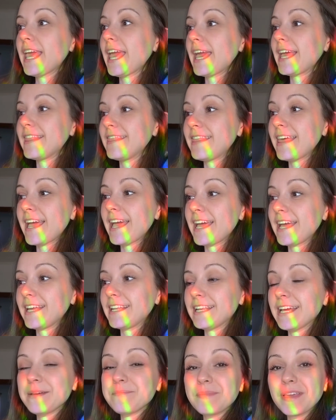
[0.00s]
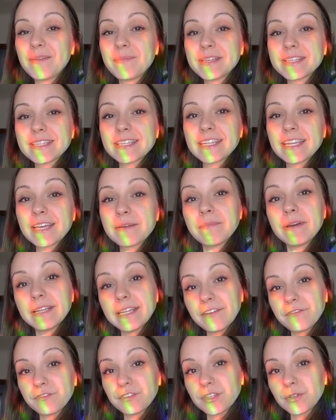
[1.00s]
and then I'm babysitting my
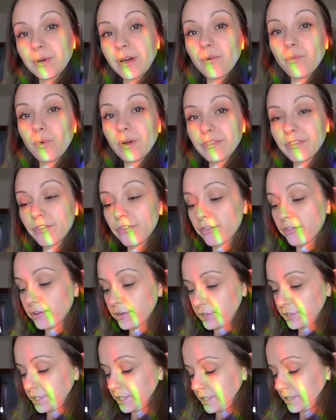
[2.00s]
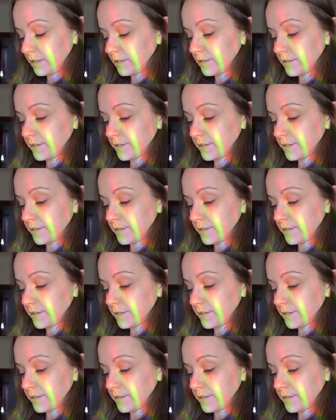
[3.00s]
nephew at 1:30.